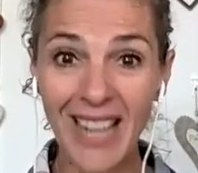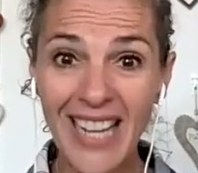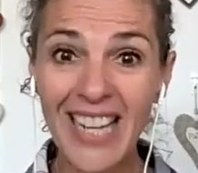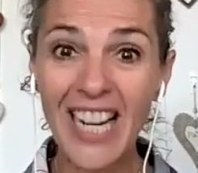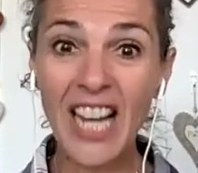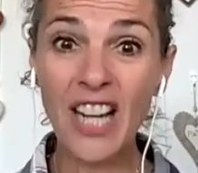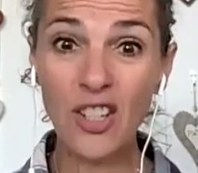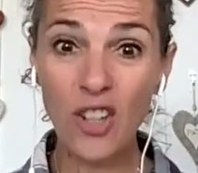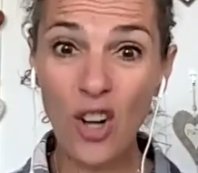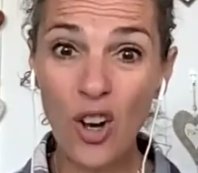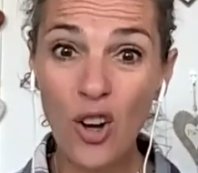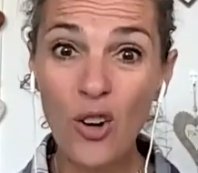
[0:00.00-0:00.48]

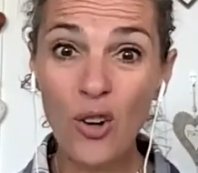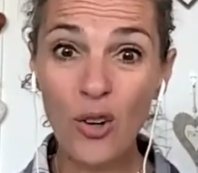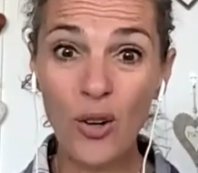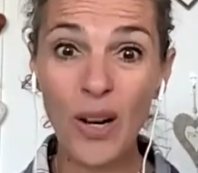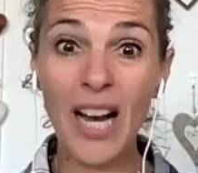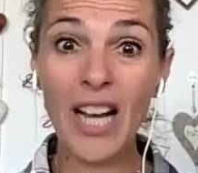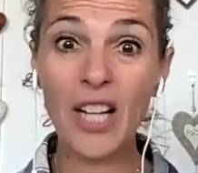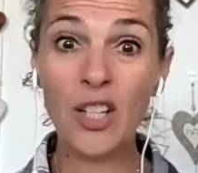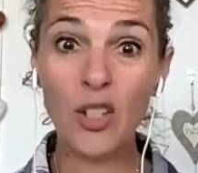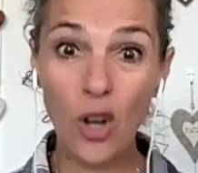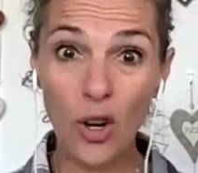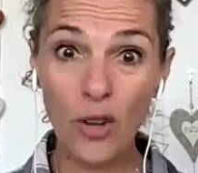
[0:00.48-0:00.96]
and I
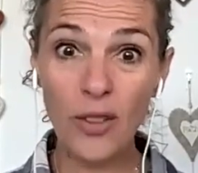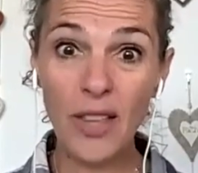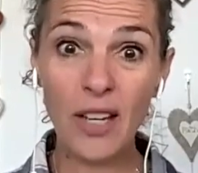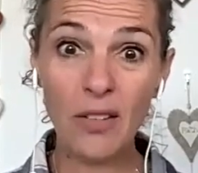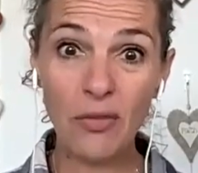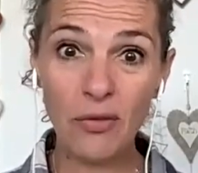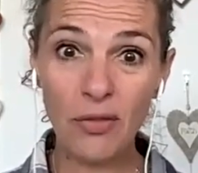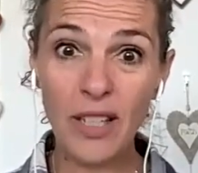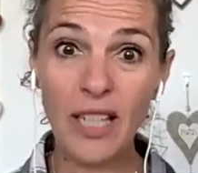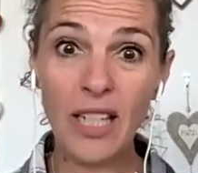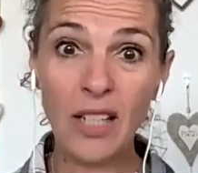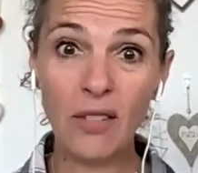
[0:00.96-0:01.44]
know
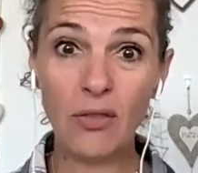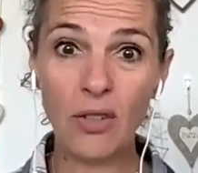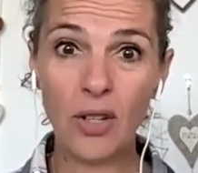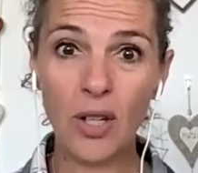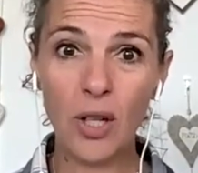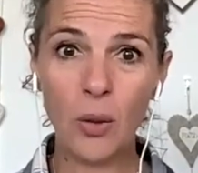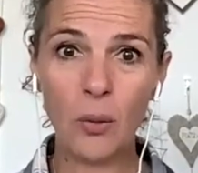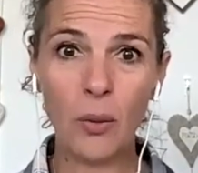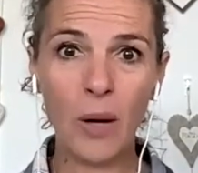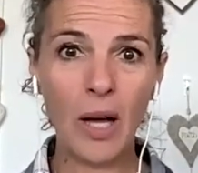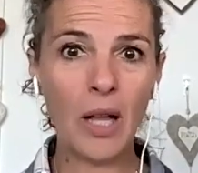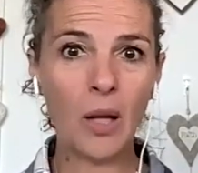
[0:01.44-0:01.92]
that feeling
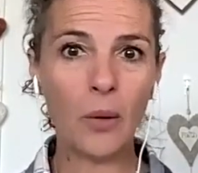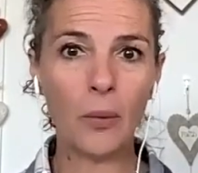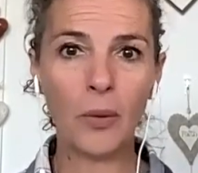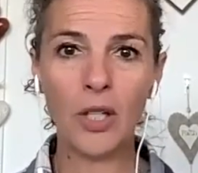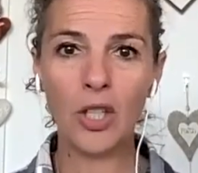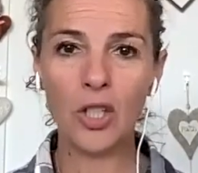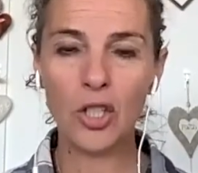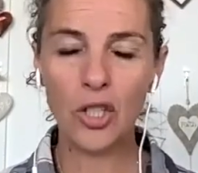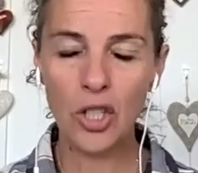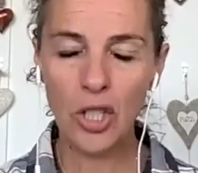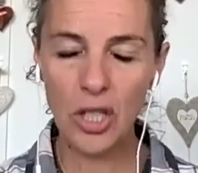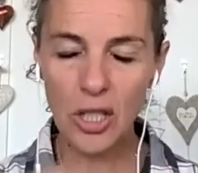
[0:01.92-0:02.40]
very well,
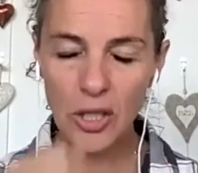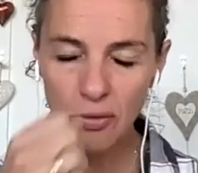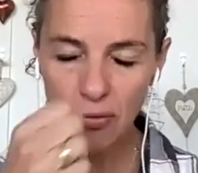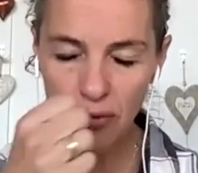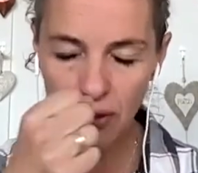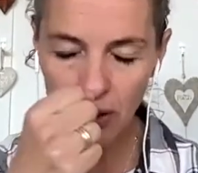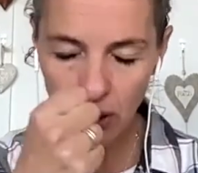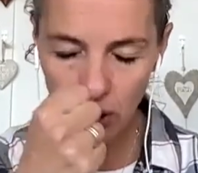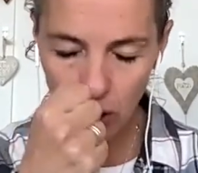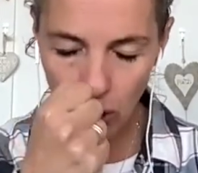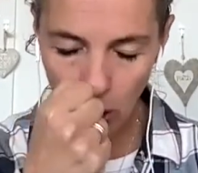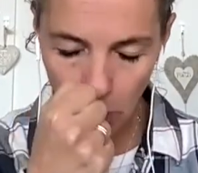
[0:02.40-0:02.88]
where you just
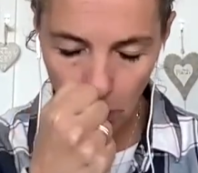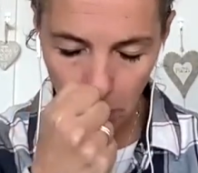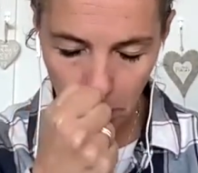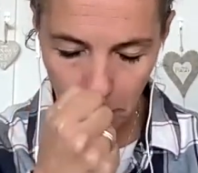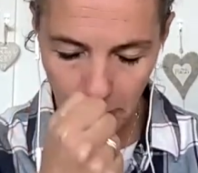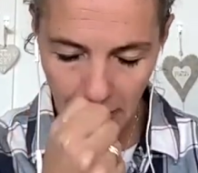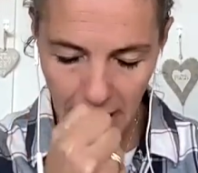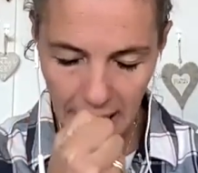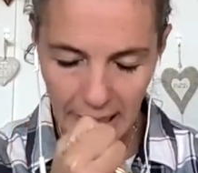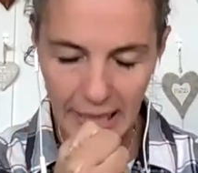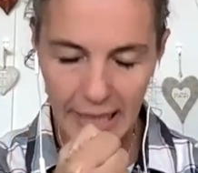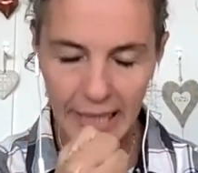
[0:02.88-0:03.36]
feel
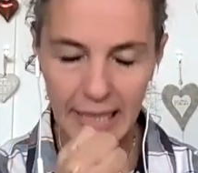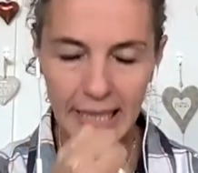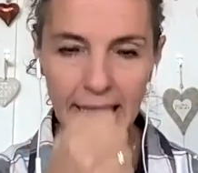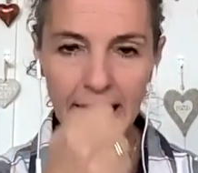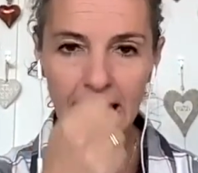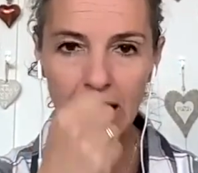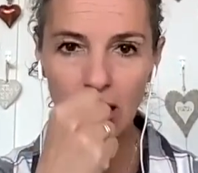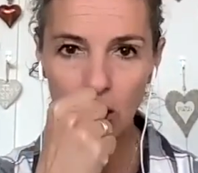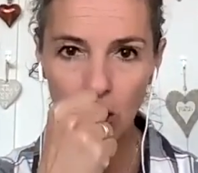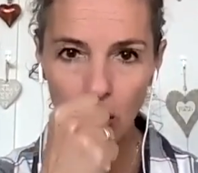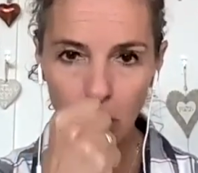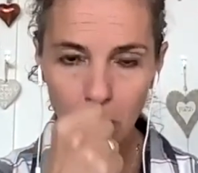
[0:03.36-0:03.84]

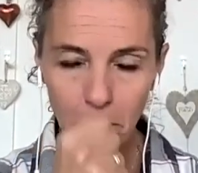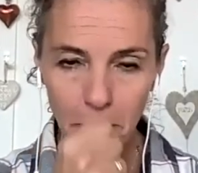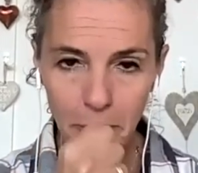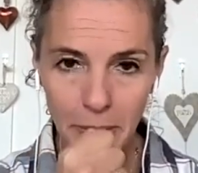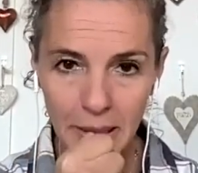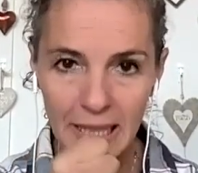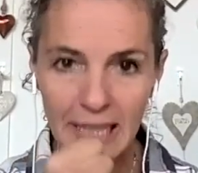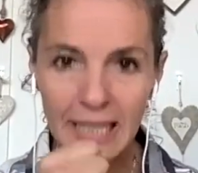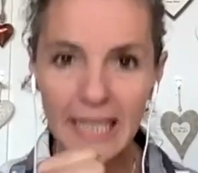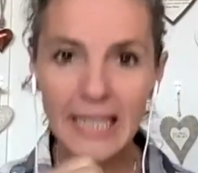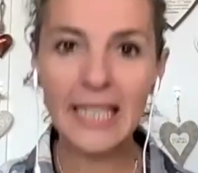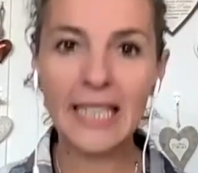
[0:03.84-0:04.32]
completely,
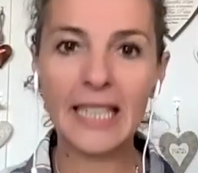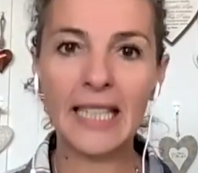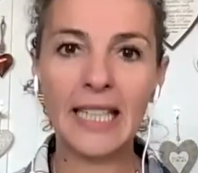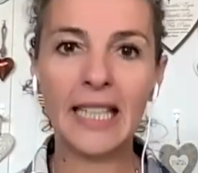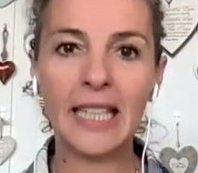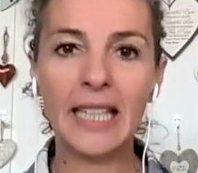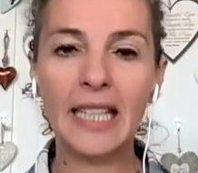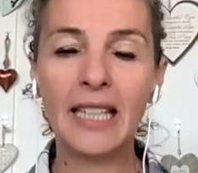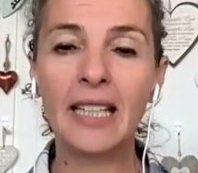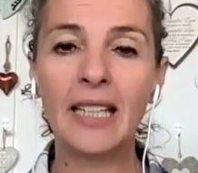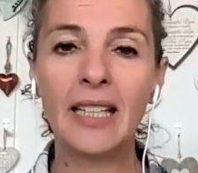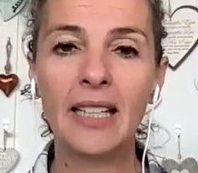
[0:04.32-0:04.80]

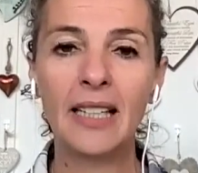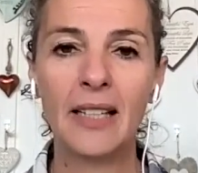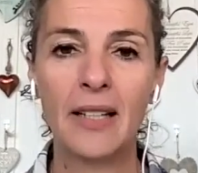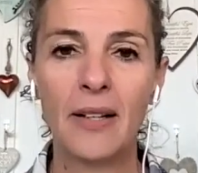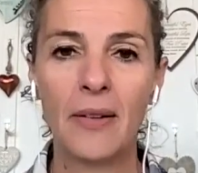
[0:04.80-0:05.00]
completely,